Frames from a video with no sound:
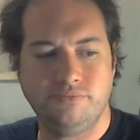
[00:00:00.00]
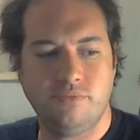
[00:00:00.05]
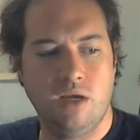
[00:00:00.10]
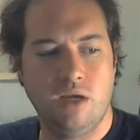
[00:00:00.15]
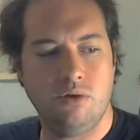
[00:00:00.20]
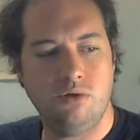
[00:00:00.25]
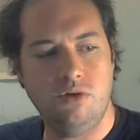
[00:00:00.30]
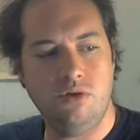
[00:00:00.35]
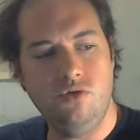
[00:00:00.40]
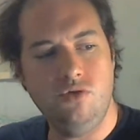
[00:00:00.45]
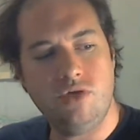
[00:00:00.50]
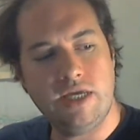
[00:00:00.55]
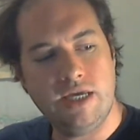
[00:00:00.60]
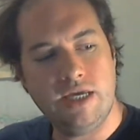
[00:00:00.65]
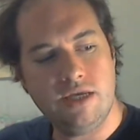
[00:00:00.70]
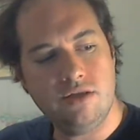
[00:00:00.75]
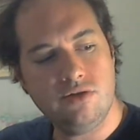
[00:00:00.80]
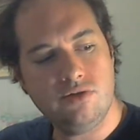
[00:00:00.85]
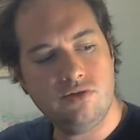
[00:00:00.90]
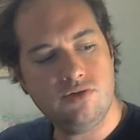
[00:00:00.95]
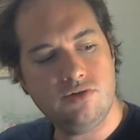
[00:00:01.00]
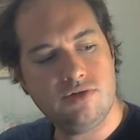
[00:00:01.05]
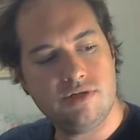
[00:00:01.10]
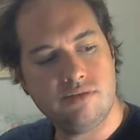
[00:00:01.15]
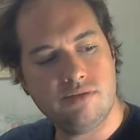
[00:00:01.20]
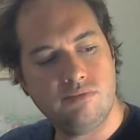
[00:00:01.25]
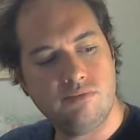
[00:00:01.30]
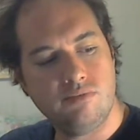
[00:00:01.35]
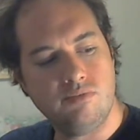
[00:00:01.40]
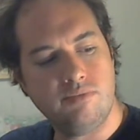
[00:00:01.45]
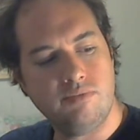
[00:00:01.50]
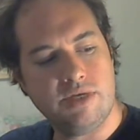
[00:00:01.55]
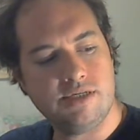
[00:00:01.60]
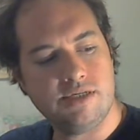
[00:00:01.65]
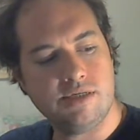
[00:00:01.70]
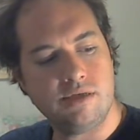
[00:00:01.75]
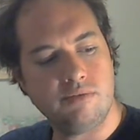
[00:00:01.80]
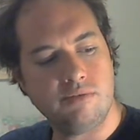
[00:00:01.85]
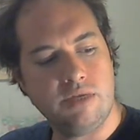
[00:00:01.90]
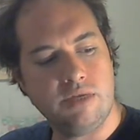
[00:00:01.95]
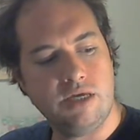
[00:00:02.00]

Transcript: Now, you can do some basic